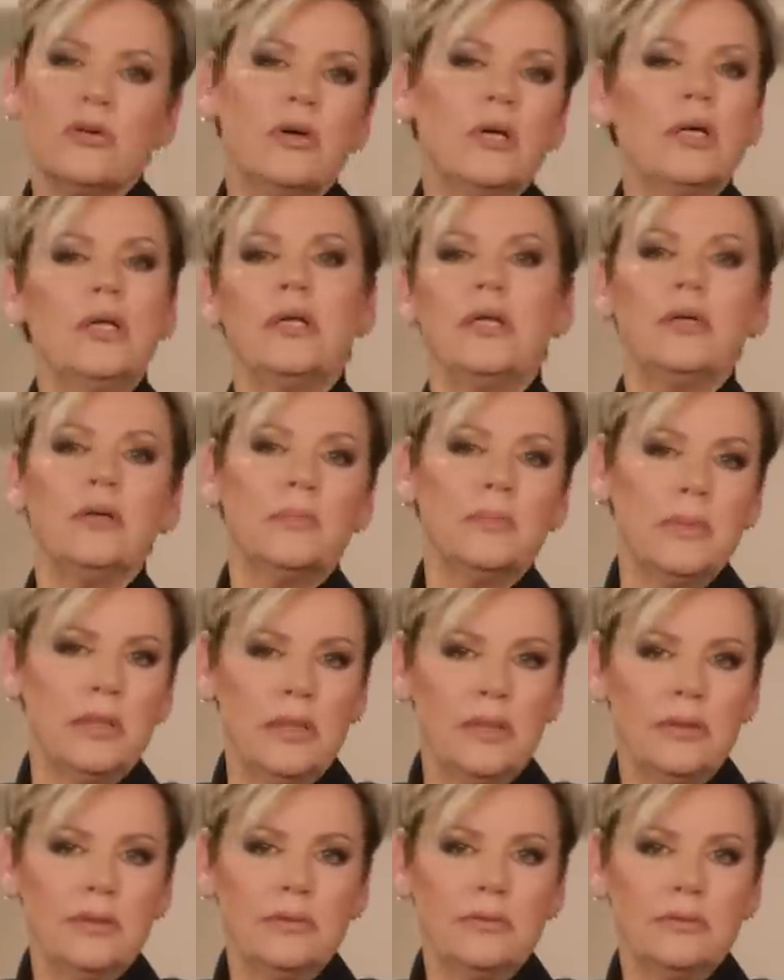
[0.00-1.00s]
go ahead and heal
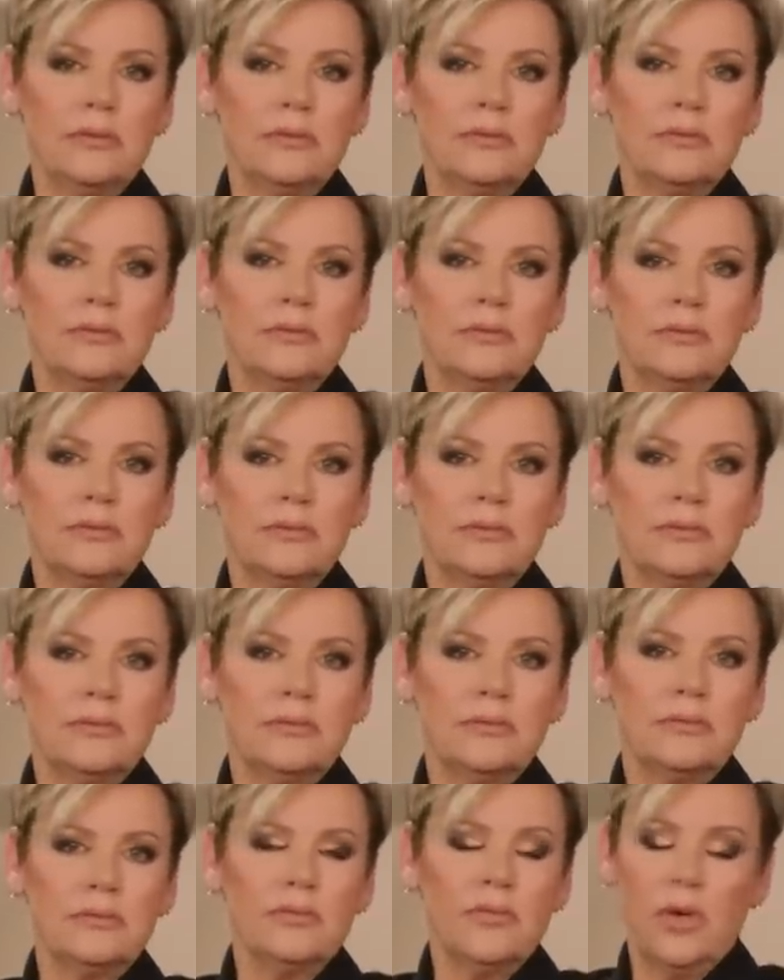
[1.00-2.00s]
me? Why
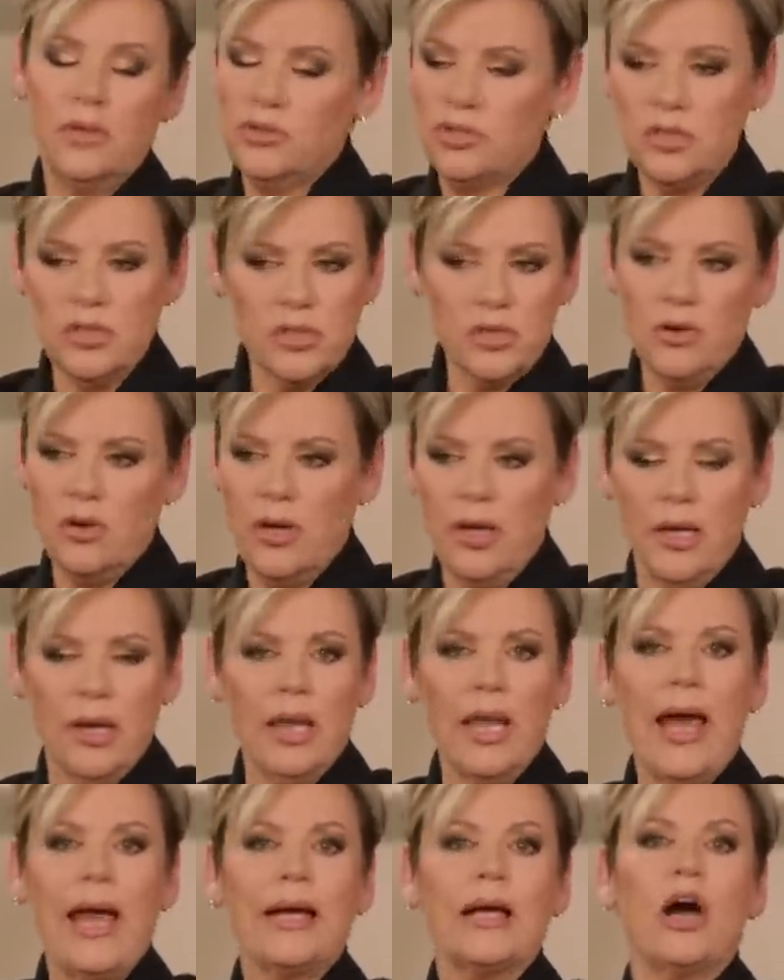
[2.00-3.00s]
don't you just go ahead?
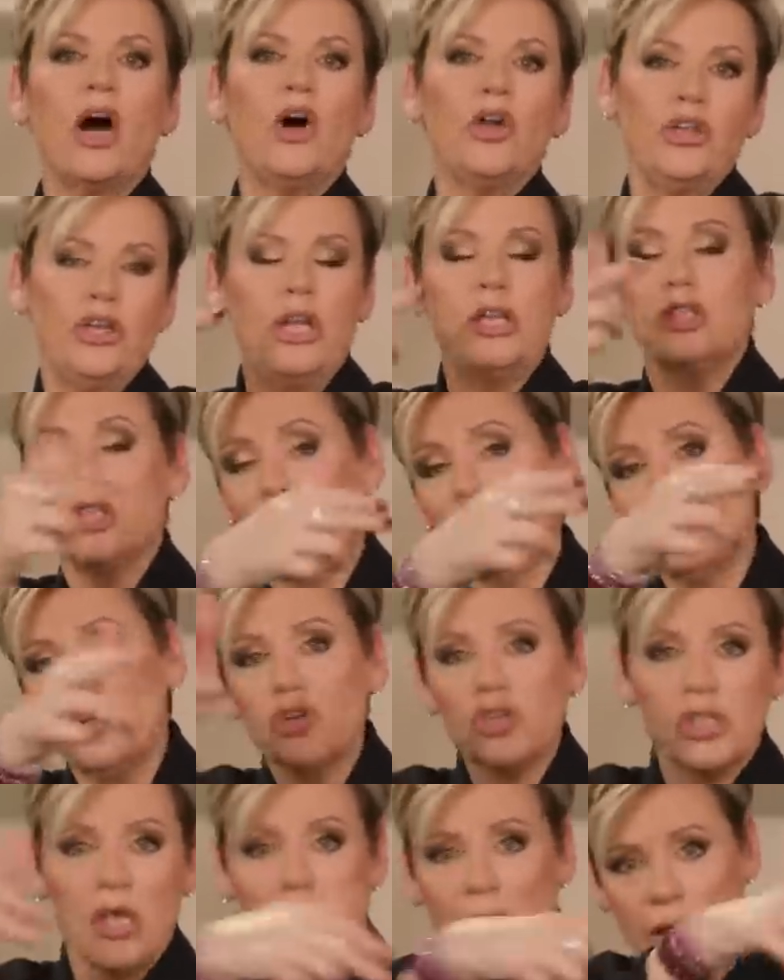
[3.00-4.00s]
Like, on it's on
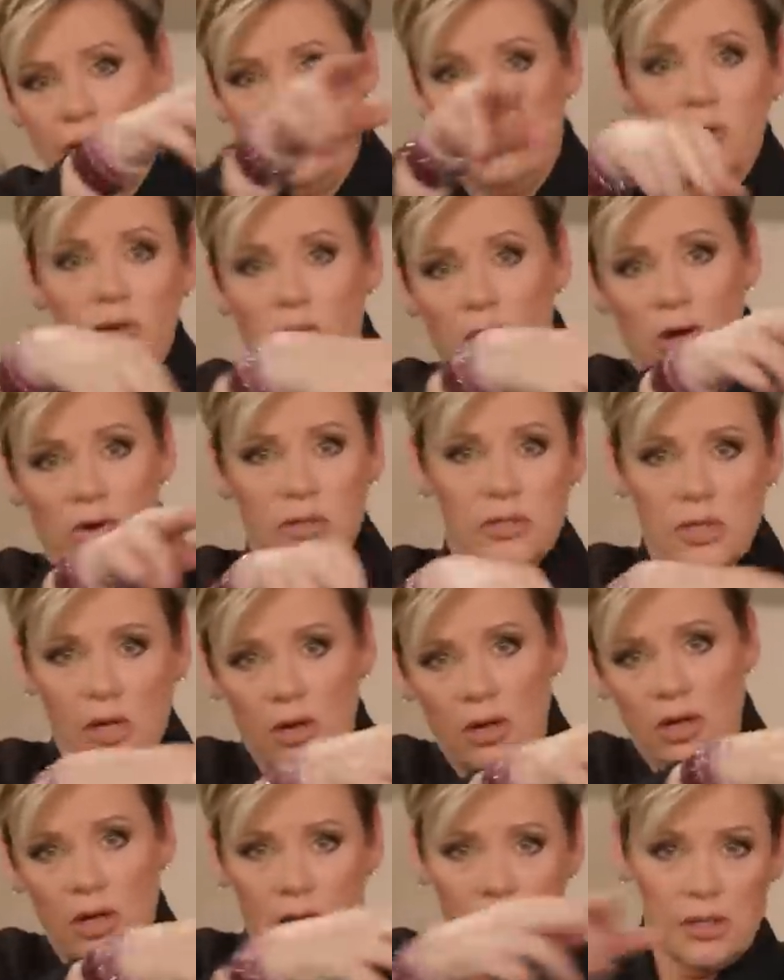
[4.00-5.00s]
your side, you know. It's
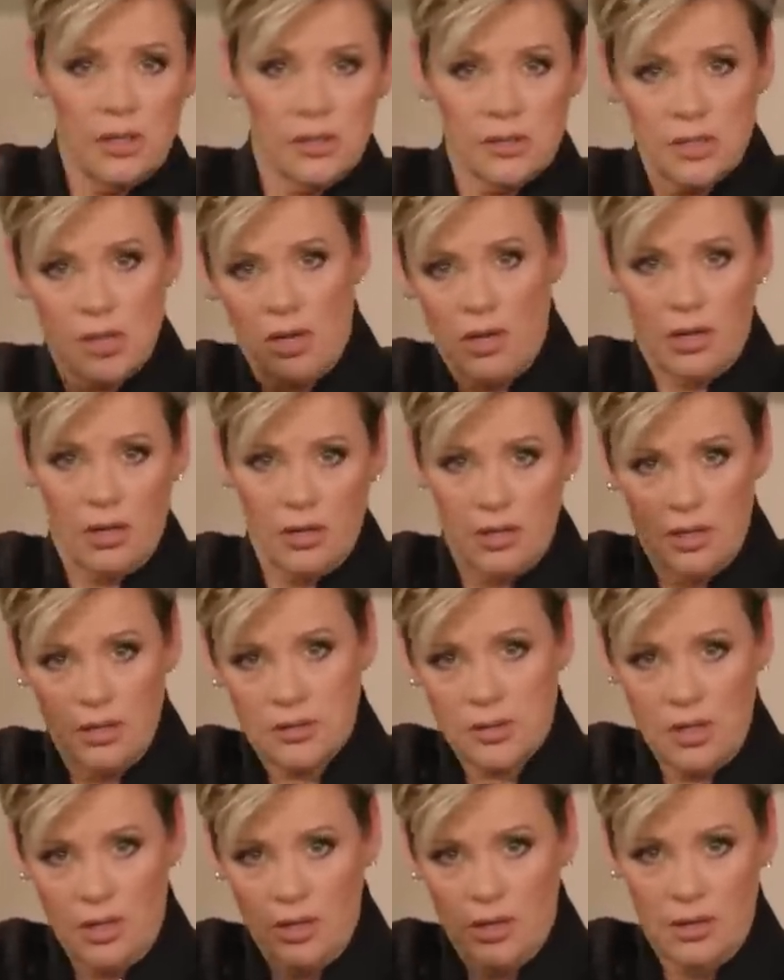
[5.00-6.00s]

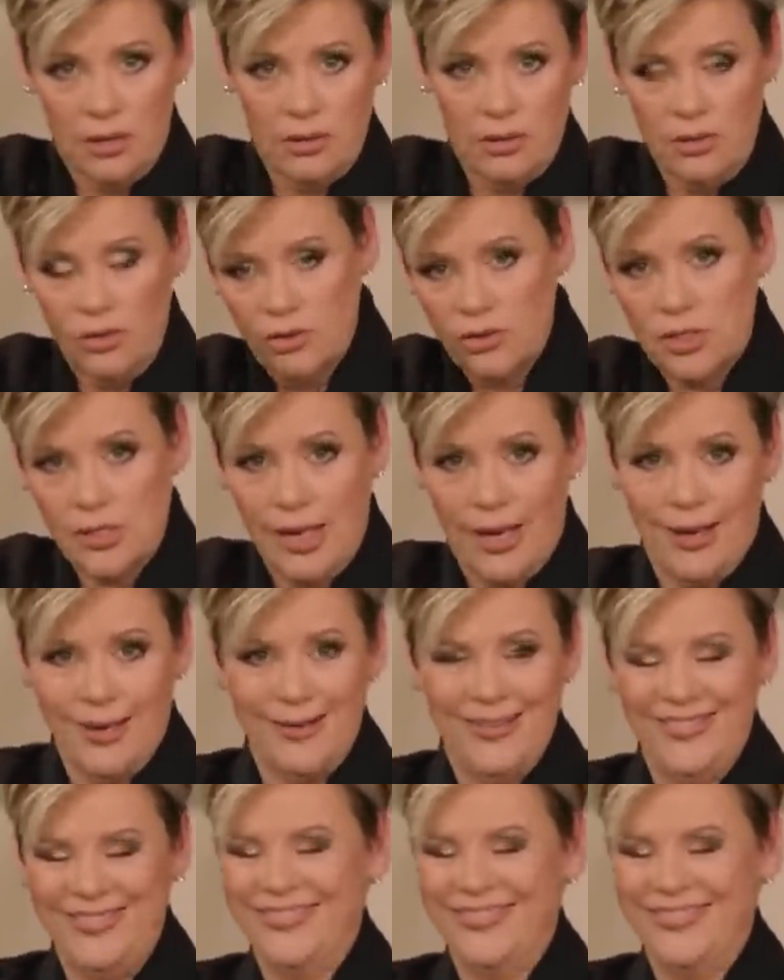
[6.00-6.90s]
on your side.